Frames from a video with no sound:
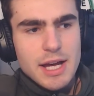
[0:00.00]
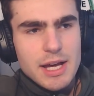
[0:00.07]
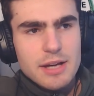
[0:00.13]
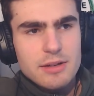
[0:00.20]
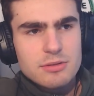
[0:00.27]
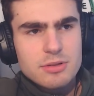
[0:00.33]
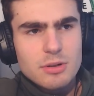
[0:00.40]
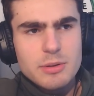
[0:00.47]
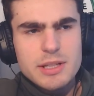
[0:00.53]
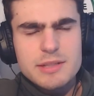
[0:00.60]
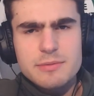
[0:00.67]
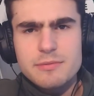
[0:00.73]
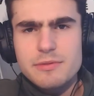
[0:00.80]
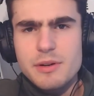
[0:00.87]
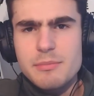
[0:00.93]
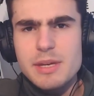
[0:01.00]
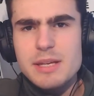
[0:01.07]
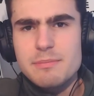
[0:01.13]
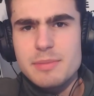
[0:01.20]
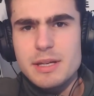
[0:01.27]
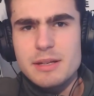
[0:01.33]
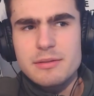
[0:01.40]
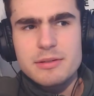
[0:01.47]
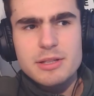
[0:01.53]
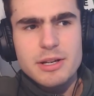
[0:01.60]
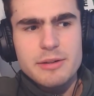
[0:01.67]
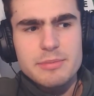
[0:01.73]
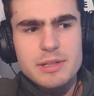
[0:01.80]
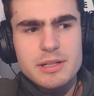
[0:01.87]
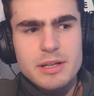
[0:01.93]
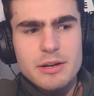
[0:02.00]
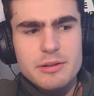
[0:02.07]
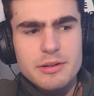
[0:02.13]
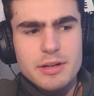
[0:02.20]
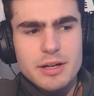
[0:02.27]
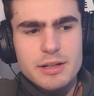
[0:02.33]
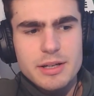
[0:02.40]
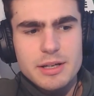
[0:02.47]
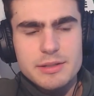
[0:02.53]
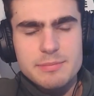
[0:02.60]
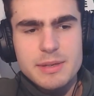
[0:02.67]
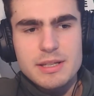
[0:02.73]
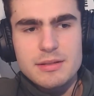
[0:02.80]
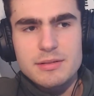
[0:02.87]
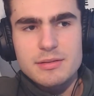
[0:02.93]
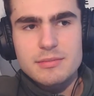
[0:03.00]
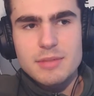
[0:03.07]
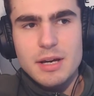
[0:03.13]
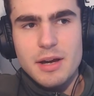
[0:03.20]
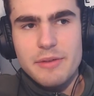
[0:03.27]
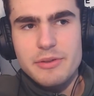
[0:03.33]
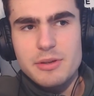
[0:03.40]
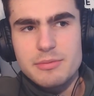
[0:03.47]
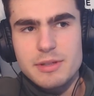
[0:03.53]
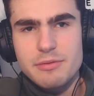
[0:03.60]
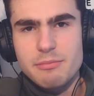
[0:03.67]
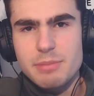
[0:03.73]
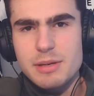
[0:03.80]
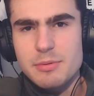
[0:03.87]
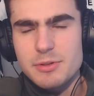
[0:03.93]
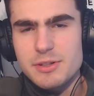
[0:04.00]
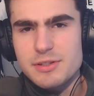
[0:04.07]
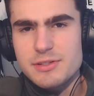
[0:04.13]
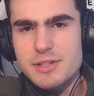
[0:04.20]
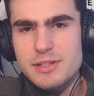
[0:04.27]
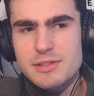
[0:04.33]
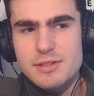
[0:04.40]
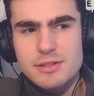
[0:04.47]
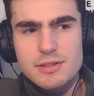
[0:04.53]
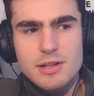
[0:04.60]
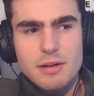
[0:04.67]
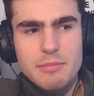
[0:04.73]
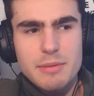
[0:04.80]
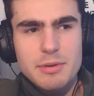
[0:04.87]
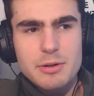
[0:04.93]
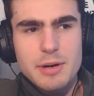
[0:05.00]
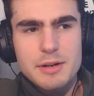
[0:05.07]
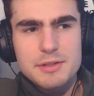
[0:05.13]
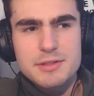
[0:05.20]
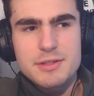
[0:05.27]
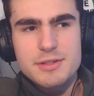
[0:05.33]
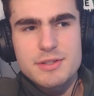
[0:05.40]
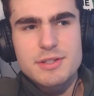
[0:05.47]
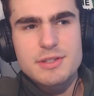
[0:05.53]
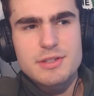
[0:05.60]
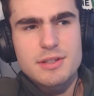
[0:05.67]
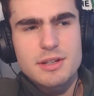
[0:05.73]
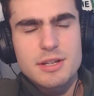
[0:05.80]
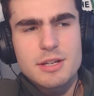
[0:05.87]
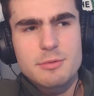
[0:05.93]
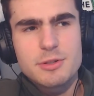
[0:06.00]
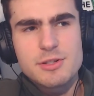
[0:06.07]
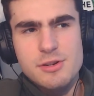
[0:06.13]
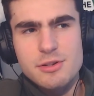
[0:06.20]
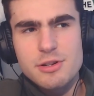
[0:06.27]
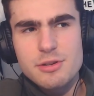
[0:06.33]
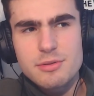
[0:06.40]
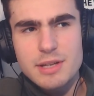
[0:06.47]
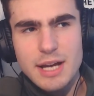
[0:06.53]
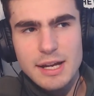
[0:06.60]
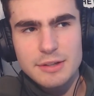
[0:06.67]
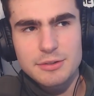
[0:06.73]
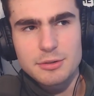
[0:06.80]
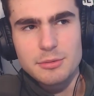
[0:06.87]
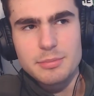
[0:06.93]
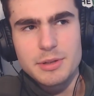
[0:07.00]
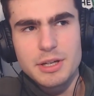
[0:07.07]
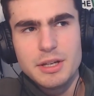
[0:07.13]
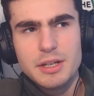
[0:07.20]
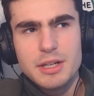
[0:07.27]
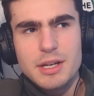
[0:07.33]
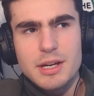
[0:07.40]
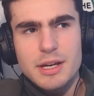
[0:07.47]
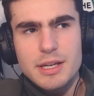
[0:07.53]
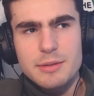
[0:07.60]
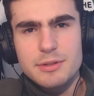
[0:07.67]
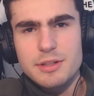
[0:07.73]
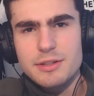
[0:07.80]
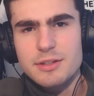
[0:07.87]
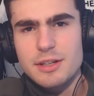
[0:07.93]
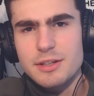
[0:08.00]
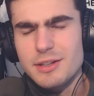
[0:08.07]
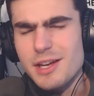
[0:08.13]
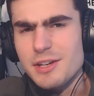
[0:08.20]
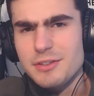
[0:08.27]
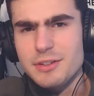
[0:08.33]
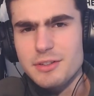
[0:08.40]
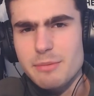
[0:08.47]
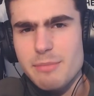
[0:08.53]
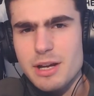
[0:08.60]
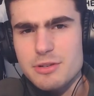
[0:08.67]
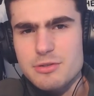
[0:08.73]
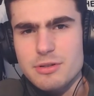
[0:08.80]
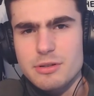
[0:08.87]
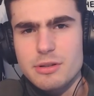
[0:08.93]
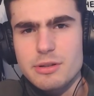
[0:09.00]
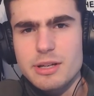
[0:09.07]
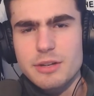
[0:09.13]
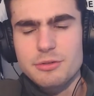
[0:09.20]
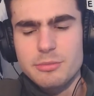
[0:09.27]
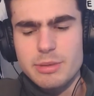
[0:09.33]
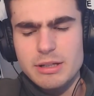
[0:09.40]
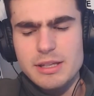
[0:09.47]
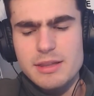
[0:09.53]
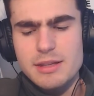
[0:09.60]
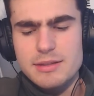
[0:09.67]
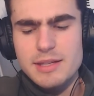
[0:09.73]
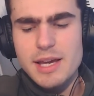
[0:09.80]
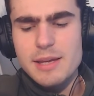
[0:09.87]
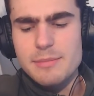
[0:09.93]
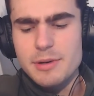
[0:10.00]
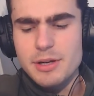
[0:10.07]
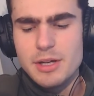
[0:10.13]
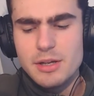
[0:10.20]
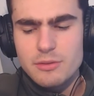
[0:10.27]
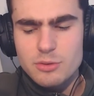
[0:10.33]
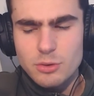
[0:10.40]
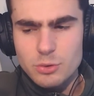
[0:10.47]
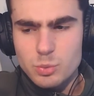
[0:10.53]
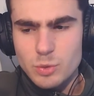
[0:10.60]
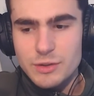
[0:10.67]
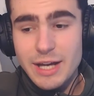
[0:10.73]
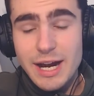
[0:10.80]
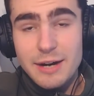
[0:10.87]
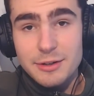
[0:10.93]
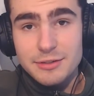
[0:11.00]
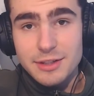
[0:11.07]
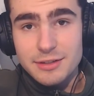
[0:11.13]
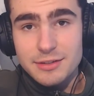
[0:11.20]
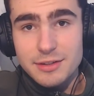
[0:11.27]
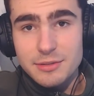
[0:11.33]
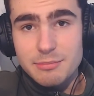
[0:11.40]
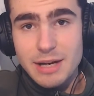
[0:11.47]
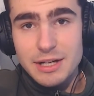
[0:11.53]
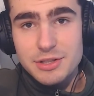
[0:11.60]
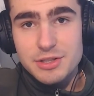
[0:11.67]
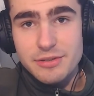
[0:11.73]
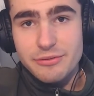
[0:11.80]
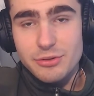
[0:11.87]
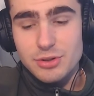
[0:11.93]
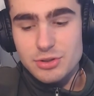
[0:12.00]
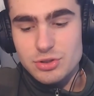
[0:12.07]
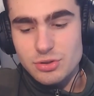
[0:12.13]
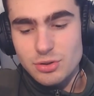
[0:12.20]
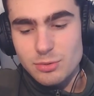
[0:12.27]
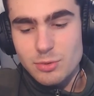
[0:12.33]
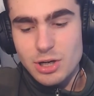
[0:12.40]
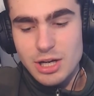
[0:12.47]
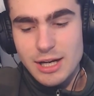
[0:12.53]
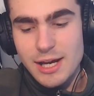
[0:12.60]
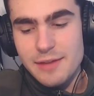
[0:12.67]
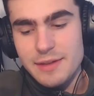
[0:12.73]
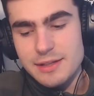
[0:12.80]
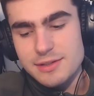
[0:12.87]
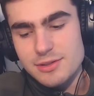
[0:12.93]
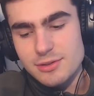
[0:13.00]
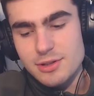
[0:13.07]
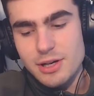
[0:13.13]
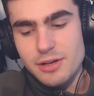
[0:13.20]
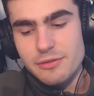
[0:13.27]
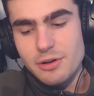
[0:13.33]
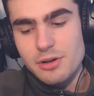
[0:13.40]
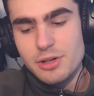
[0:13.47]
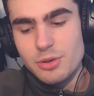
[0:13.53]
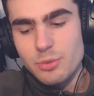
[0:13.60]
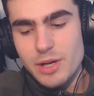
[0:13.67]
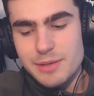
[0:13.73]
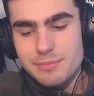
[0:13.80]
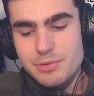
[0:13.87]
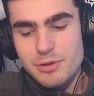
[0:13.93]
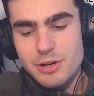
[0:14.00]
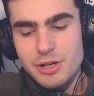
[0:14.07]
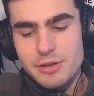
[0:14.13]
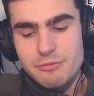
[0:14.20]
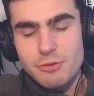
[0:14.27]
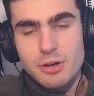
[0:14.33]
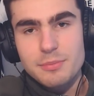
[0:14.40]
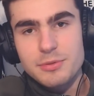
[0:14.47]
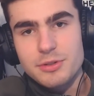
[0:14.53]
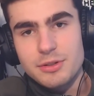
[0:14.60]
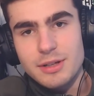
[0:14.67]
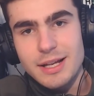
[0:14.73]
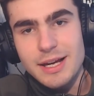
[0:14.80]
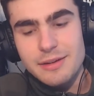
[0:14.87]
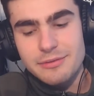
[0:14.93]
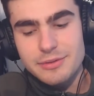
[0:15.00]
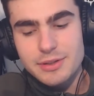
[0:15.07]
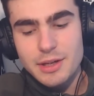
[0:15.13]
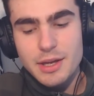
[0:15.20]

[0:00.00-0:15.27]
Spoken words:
it's always for me been known as being a few different people's assistants. I can't remember who else his assistant. He was at Newcastle, but he was an assistant manager at Newcastle back in the day. But of course, was our assistant manager for a short while, and then took over when Brian Robson left.